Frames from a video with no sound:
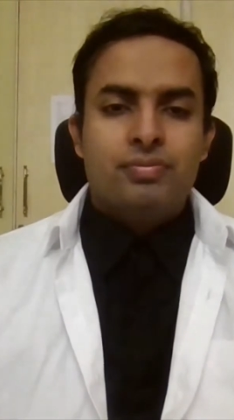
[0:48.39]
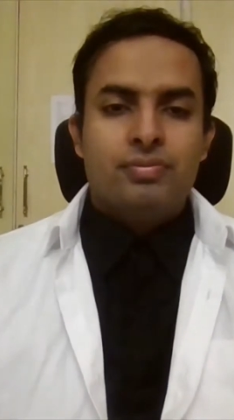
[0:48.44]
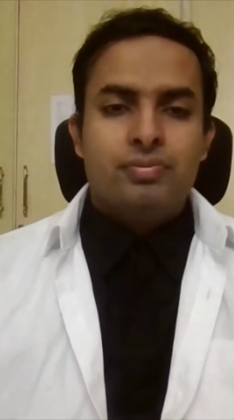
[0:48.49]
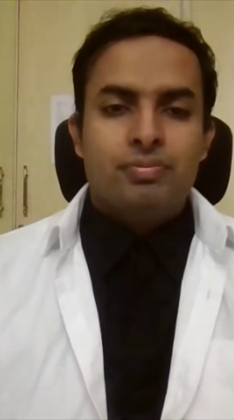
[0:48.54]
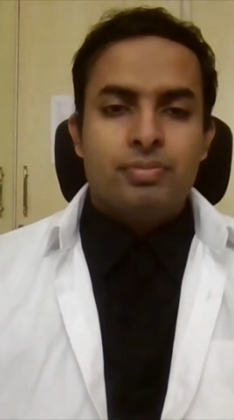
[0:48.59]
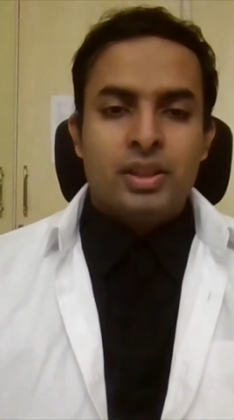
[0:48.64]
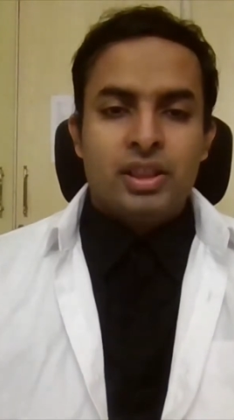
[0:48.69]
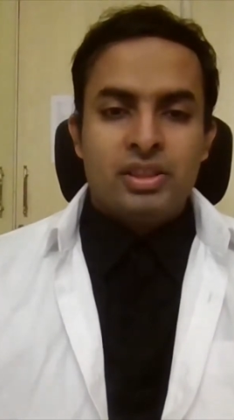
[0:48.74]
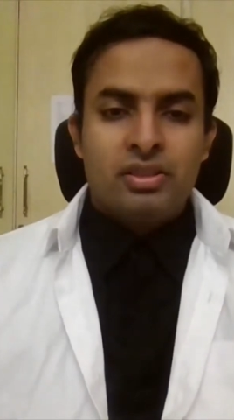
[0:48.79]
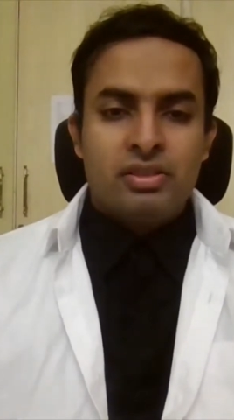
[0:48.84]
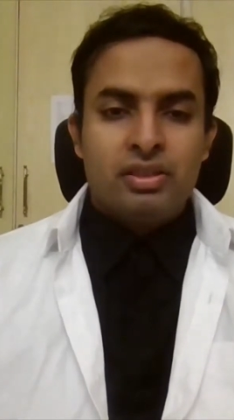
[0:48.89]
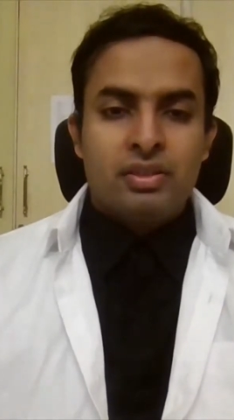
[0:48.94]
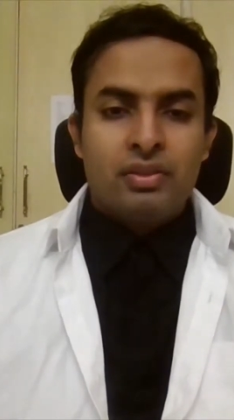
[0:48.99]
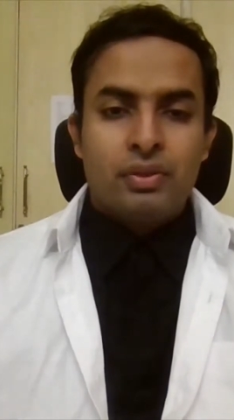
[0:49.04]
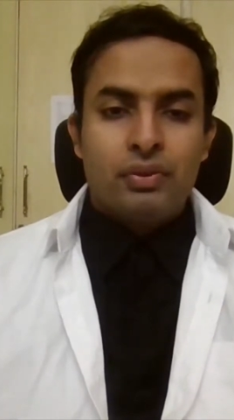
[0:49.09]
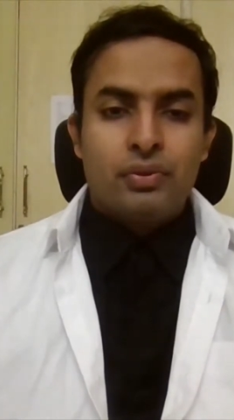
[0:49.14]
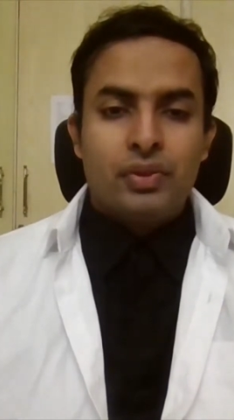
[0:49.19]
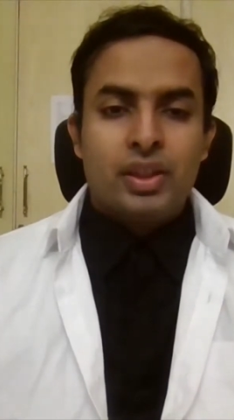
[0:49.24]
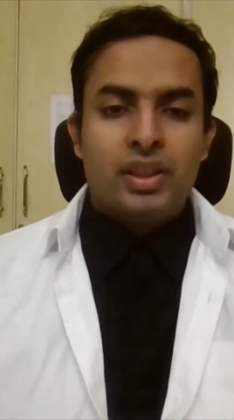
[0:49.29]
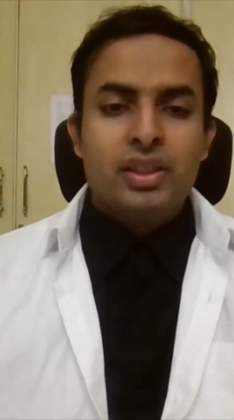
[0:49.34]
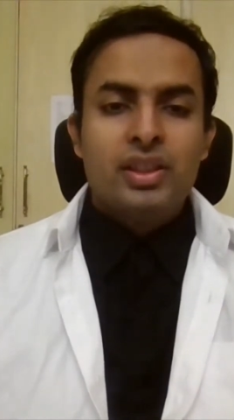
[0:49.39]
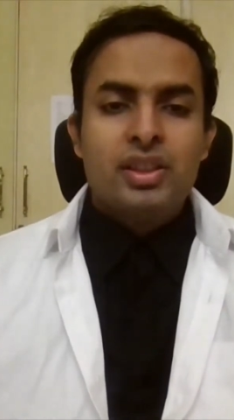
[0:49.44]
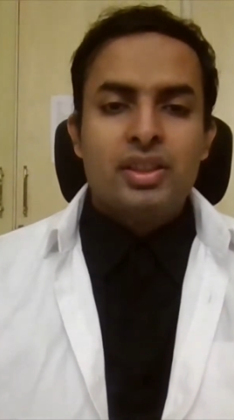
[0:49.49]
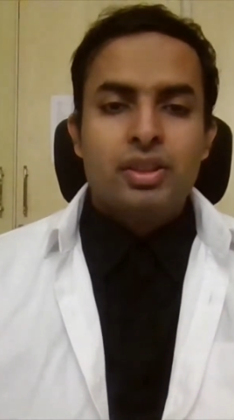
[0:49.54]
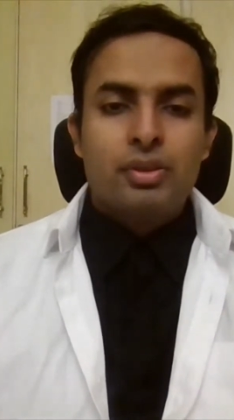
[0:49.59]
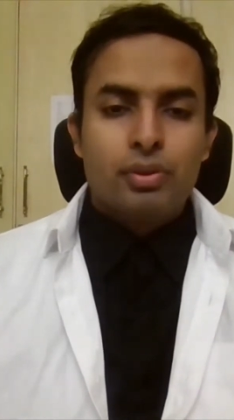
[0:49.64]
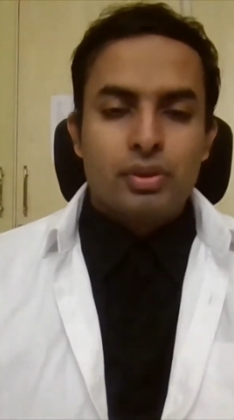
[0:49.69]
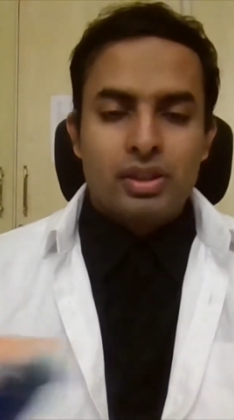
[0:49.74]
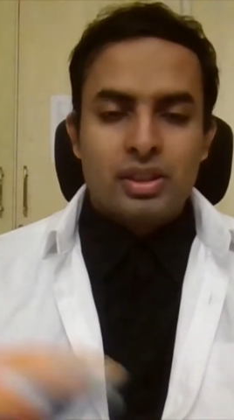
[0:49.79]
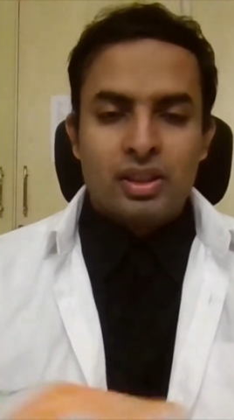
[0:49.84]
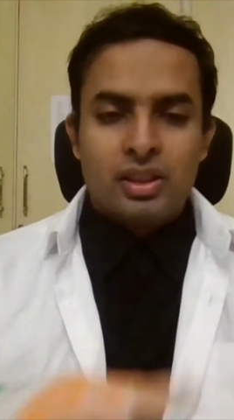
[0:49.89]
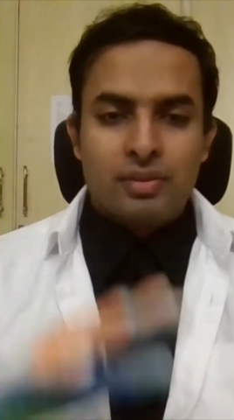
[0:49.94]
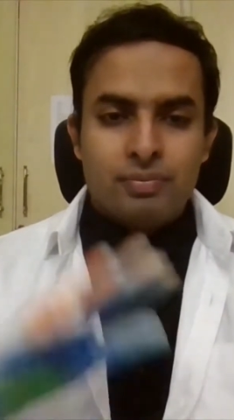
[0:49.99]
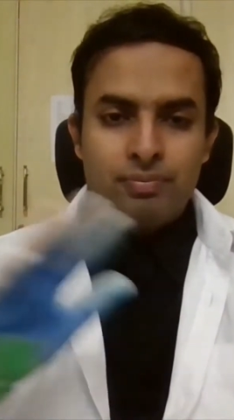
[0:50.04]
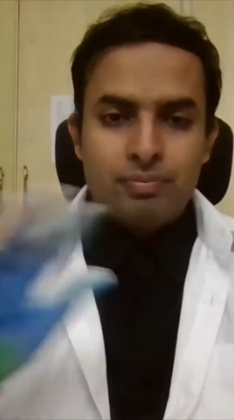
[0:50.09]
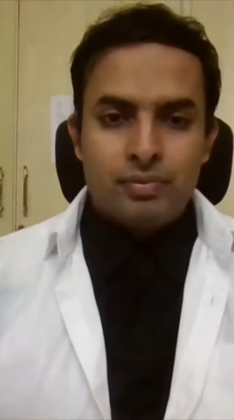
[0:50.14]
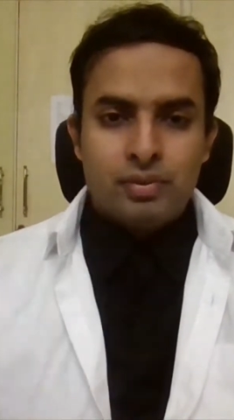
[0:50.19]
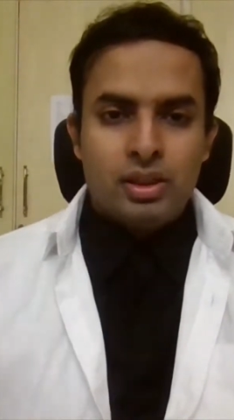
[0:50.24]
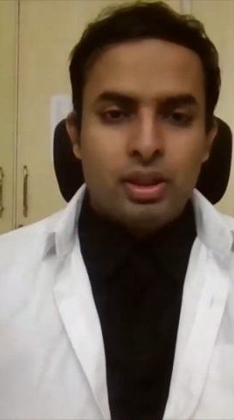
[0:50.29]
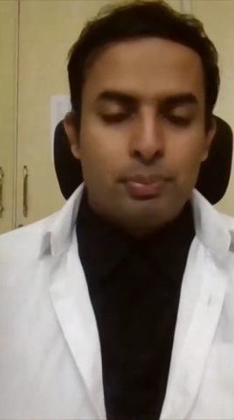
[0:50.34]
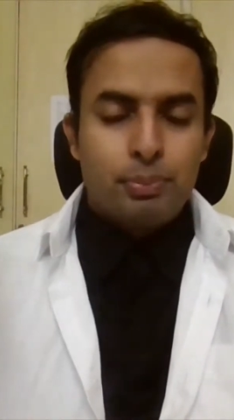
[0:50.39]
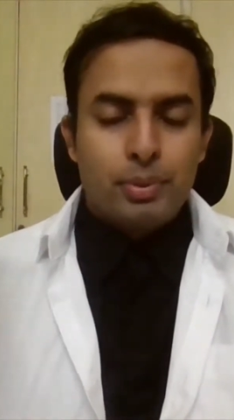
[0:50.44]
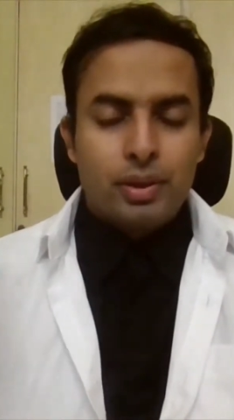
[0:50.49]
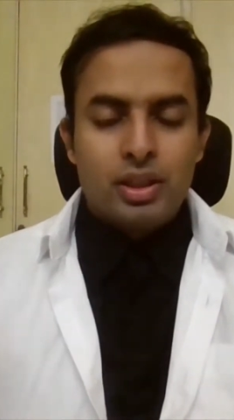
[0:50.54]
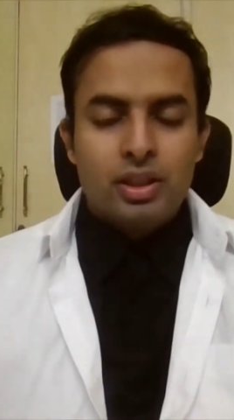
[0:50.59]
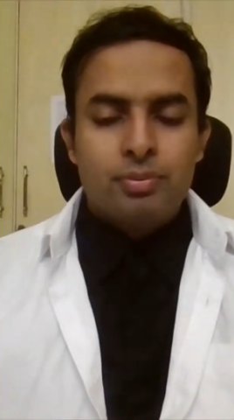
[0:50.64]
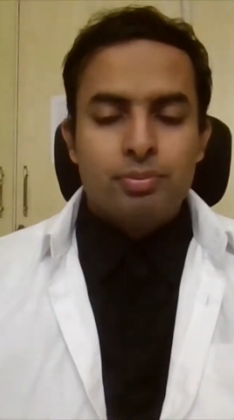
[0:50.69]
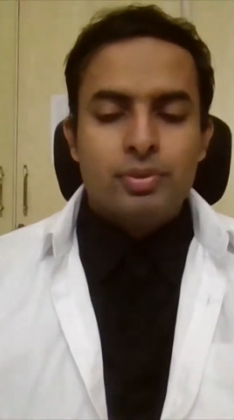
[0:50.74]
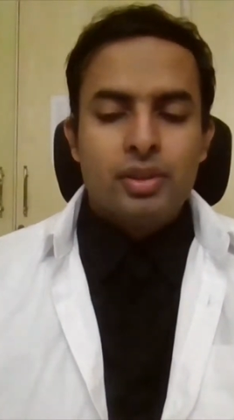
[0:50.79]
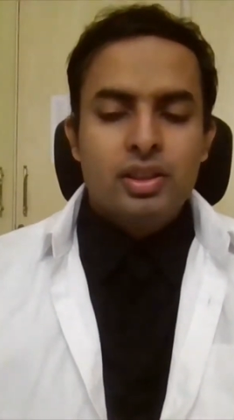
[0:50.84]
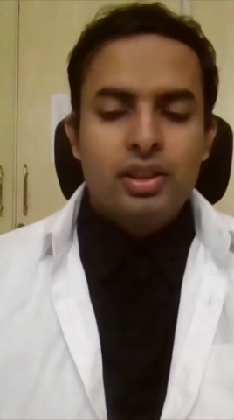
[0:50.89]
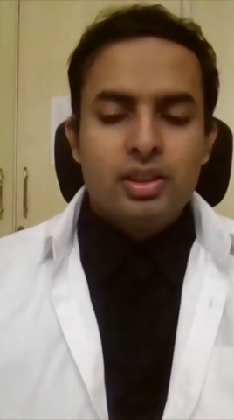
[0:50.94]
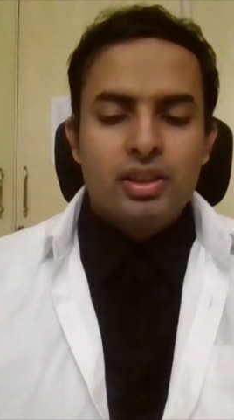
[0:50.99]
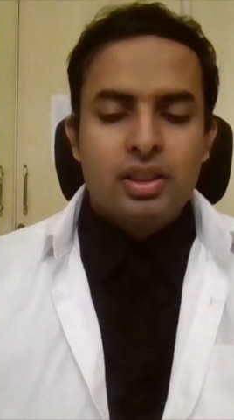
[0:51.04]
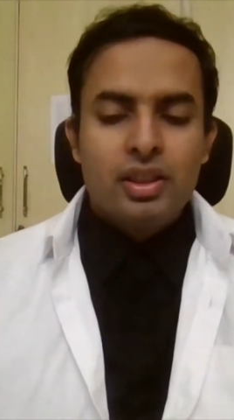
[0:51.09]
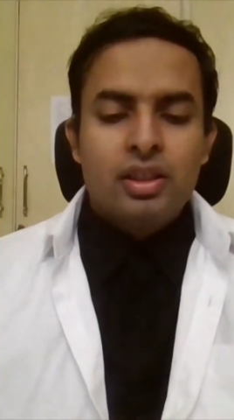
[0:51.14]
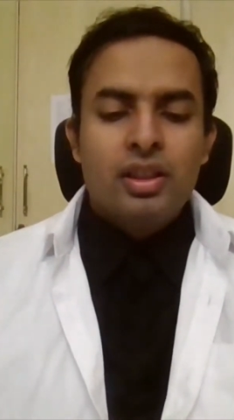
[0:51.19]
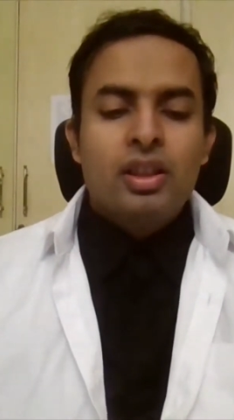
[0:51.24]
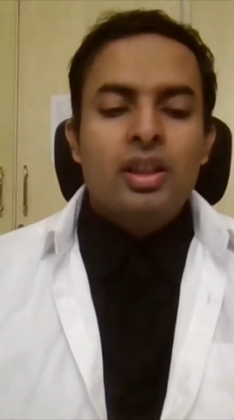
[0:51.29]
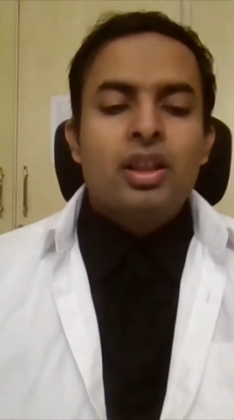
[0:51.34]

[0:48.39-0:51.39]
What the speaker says: Ministry of Defense, was a department